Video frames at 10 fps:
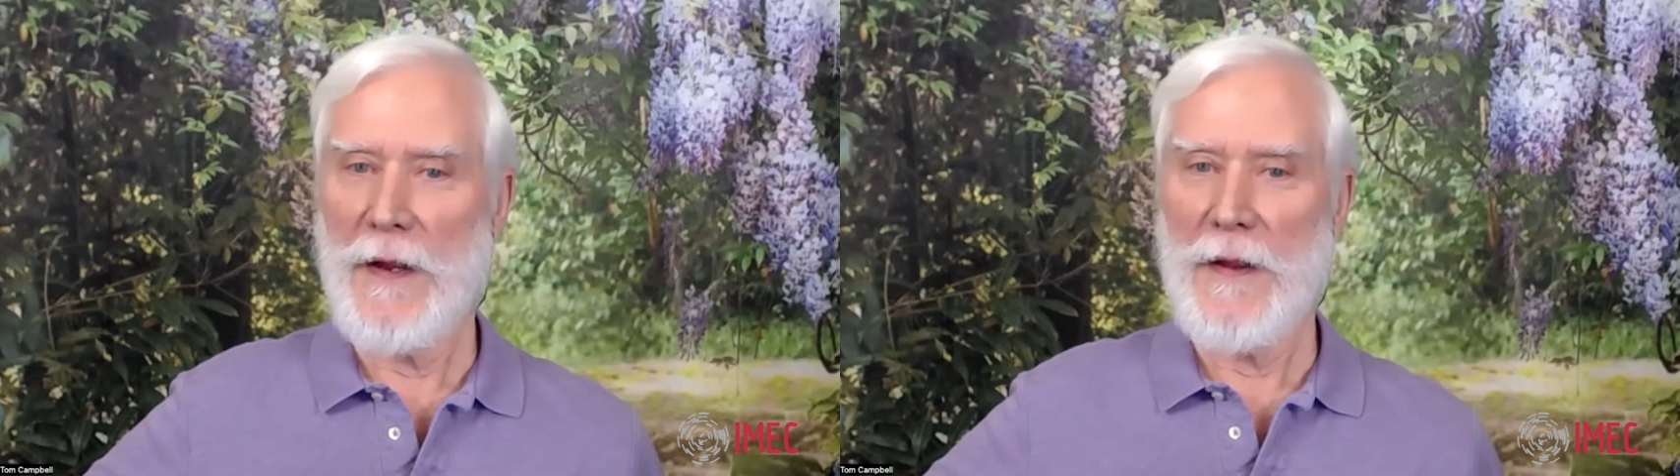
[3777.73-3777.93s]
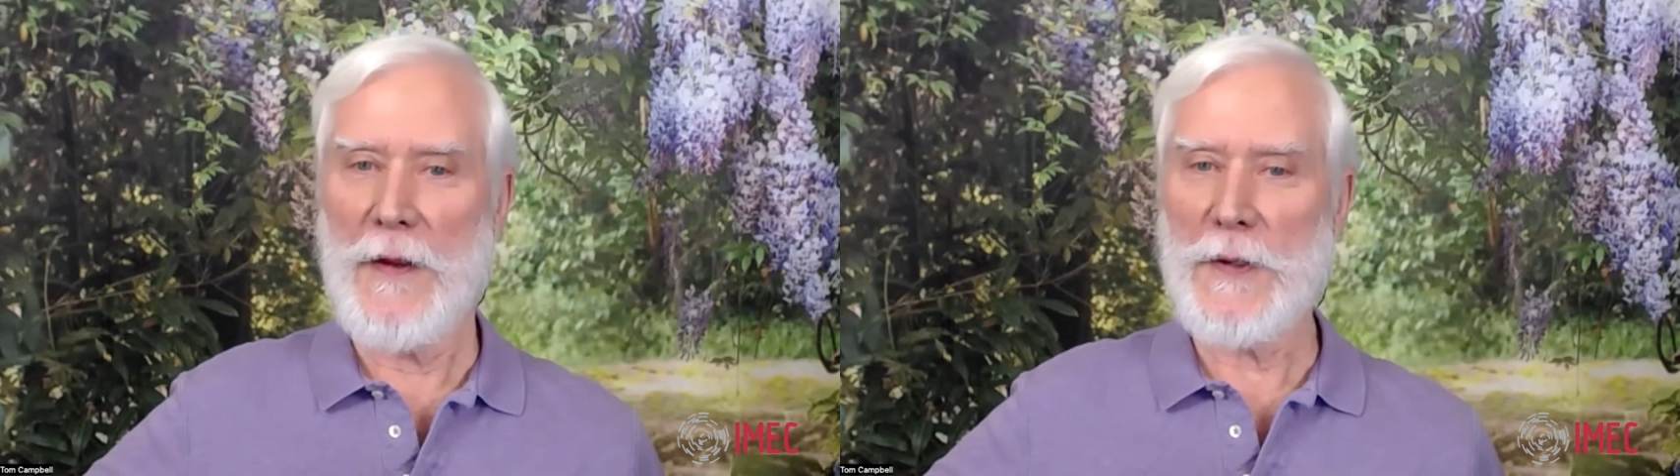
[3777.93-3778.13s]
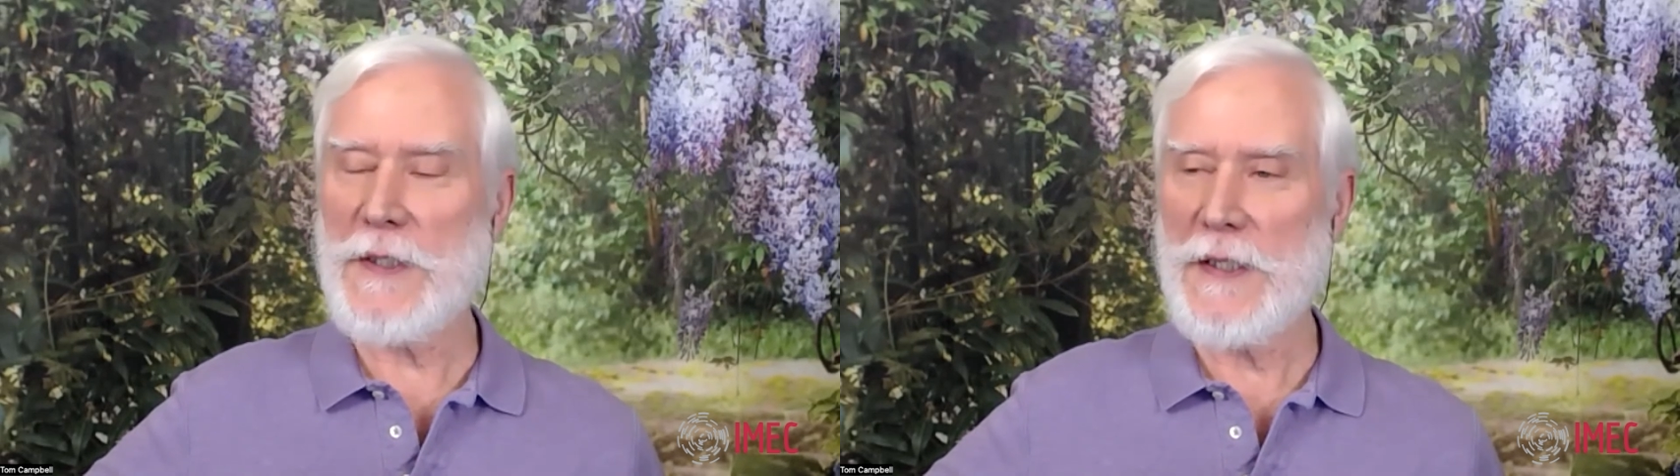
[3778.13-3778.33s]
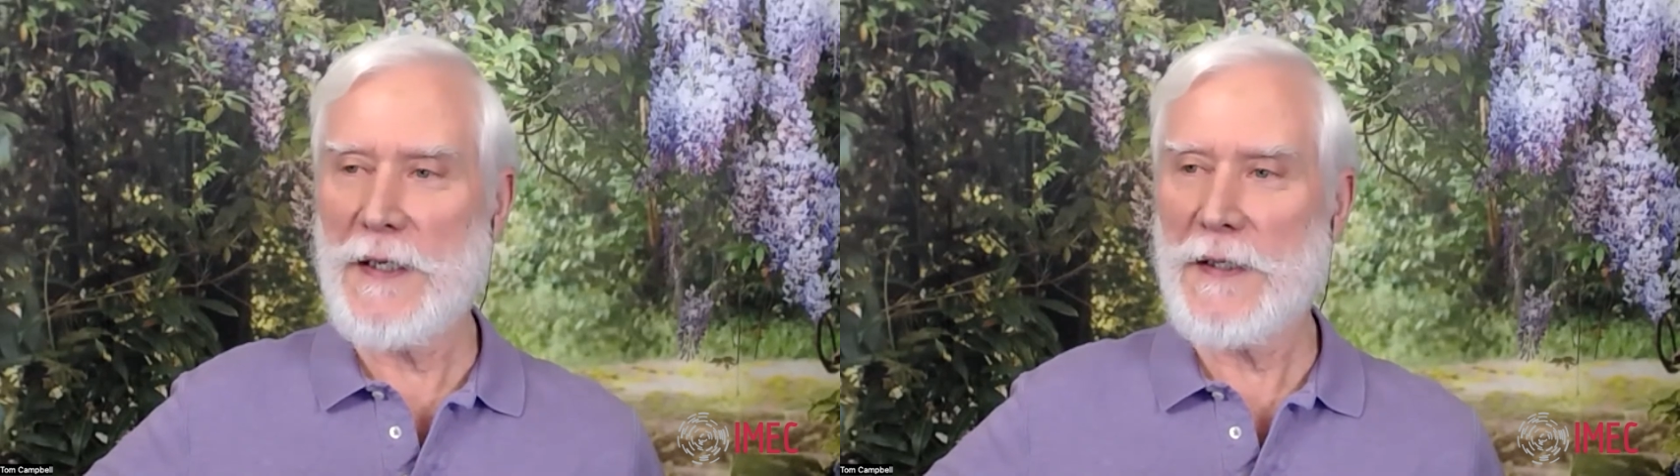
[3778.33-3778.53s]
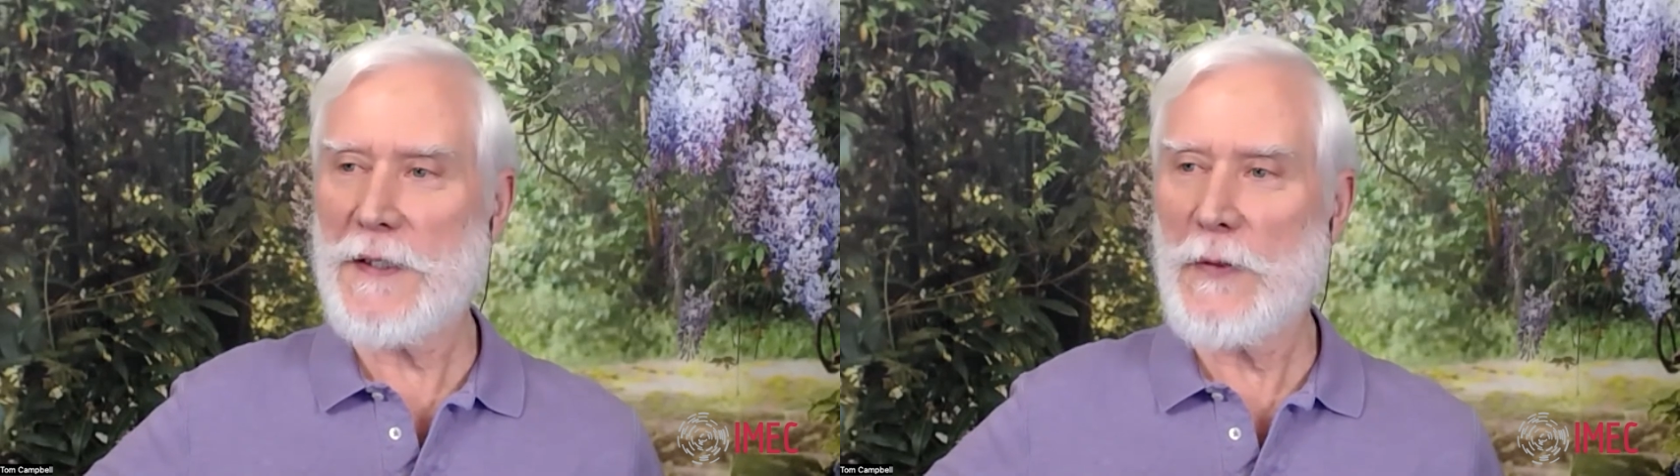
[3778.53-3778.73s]
There's
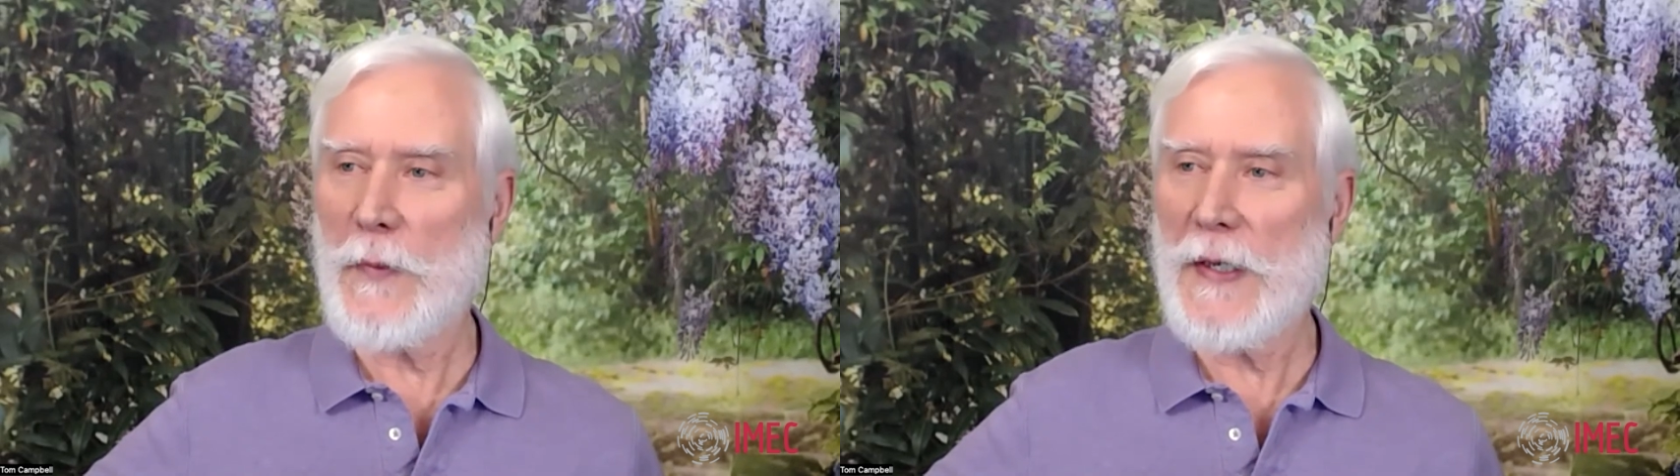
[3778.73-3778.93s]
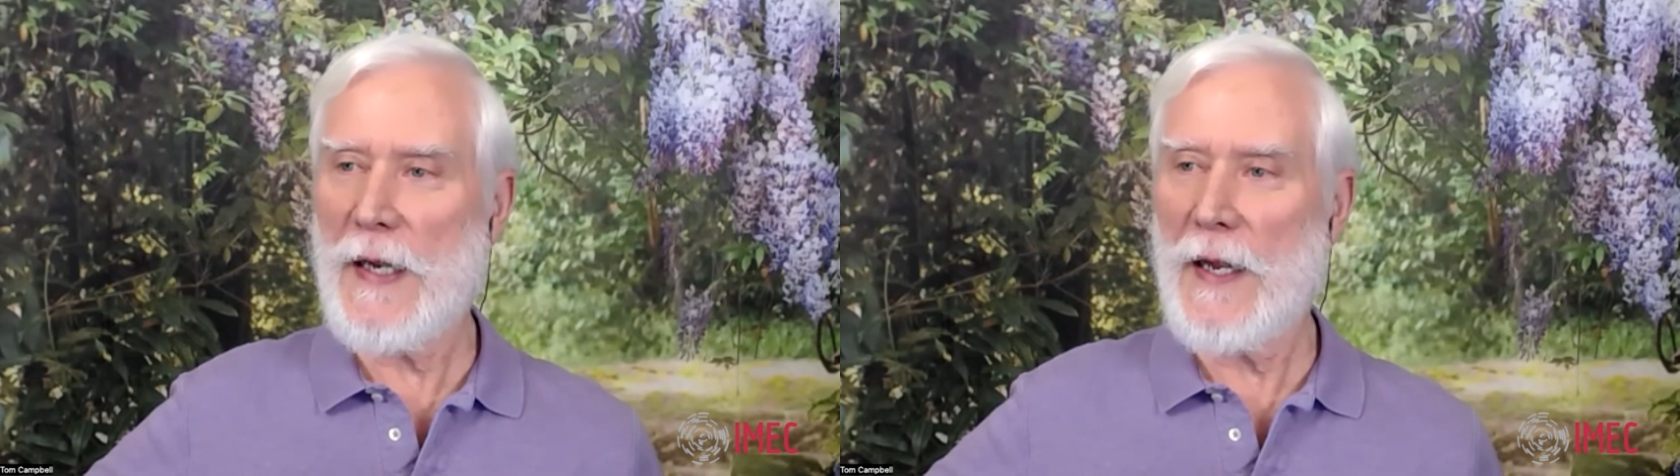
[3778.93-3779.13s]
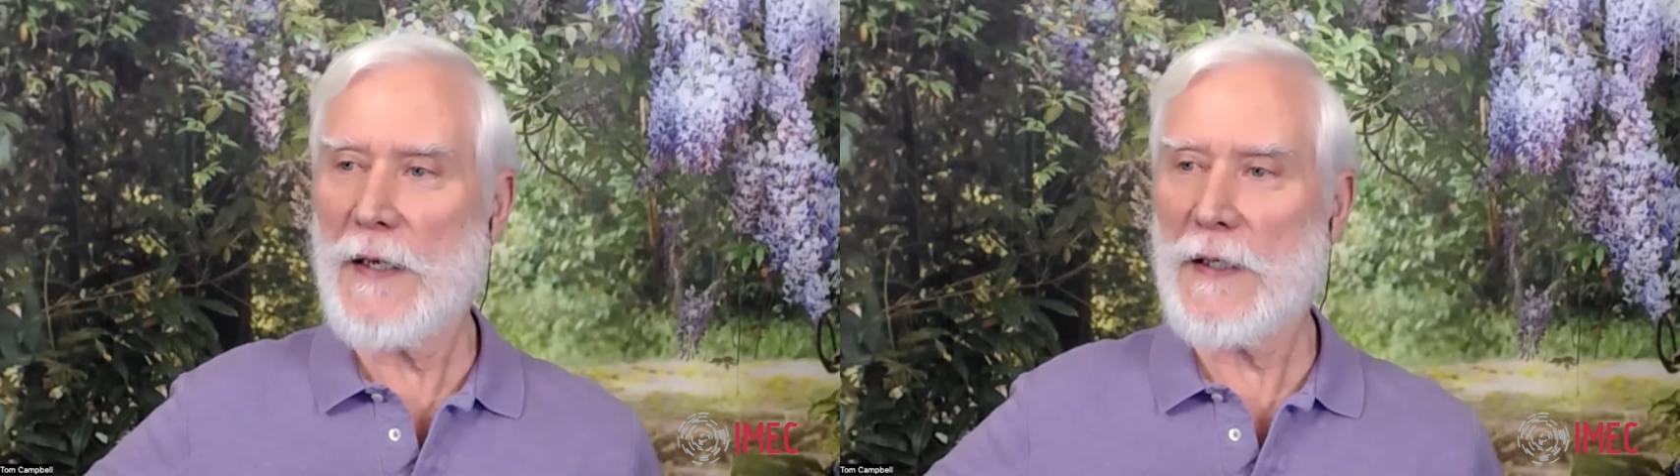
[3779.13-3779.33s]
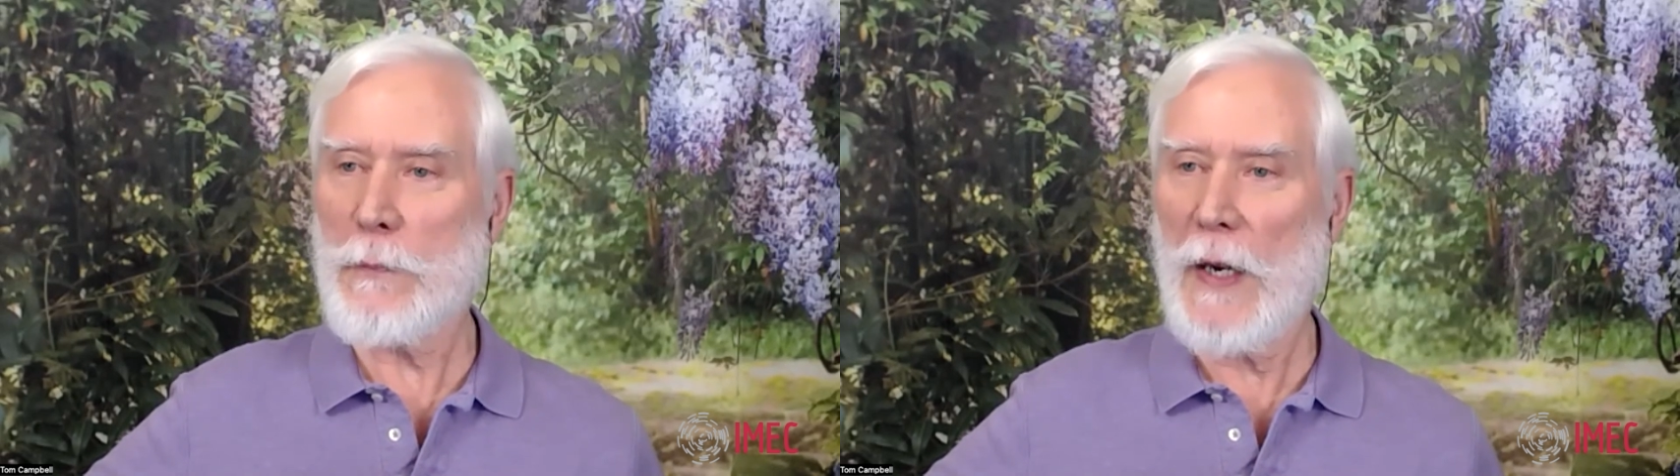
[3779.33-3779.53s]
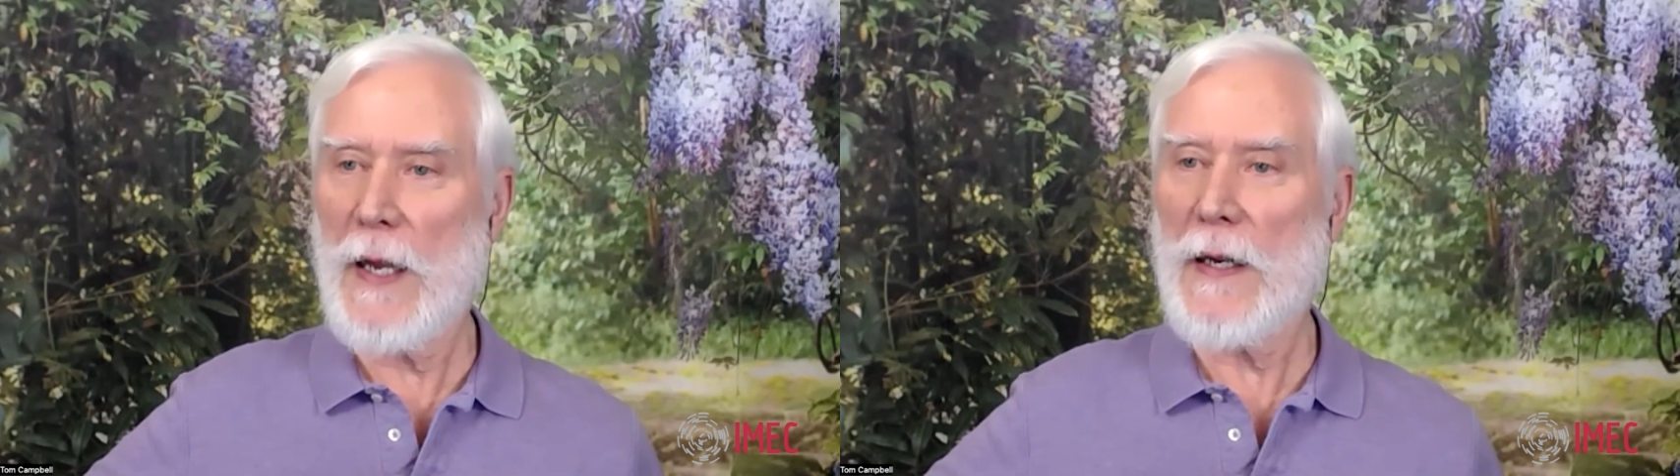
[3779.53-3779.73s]
things that we can't
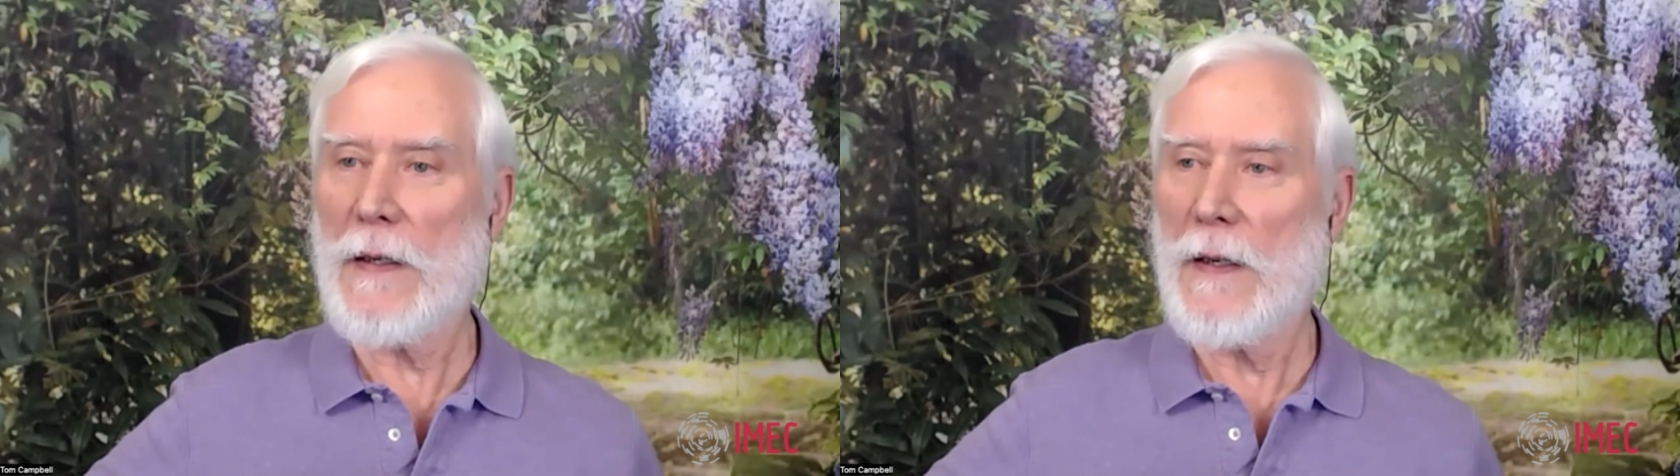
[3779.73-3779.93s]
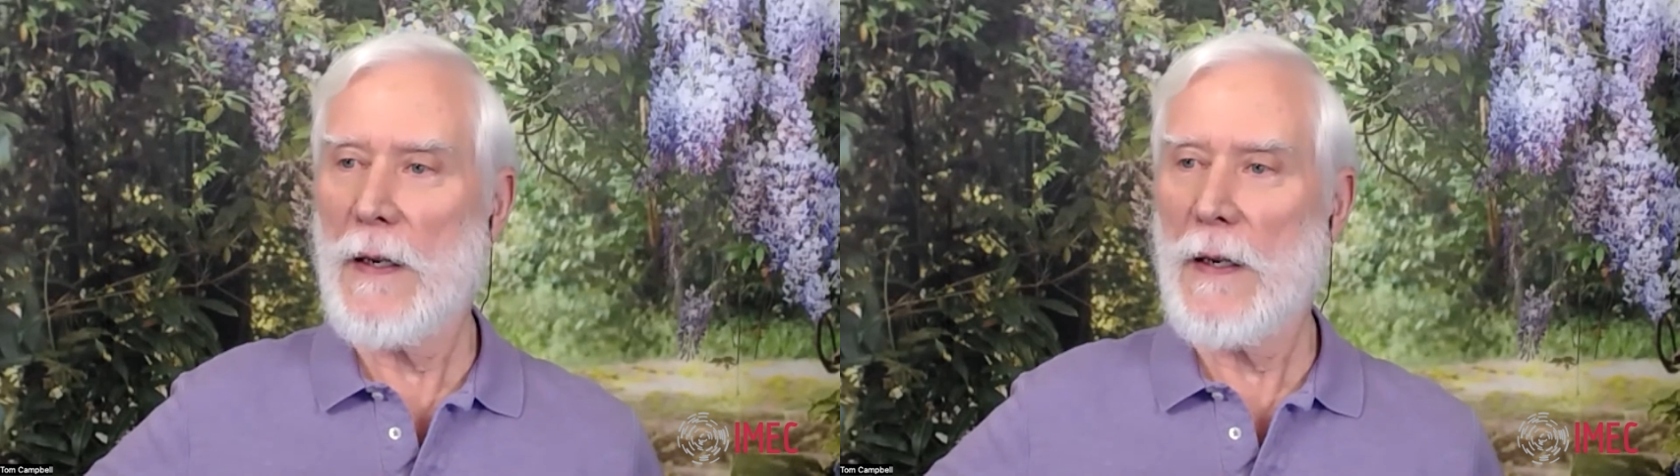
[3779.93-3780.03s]
explain.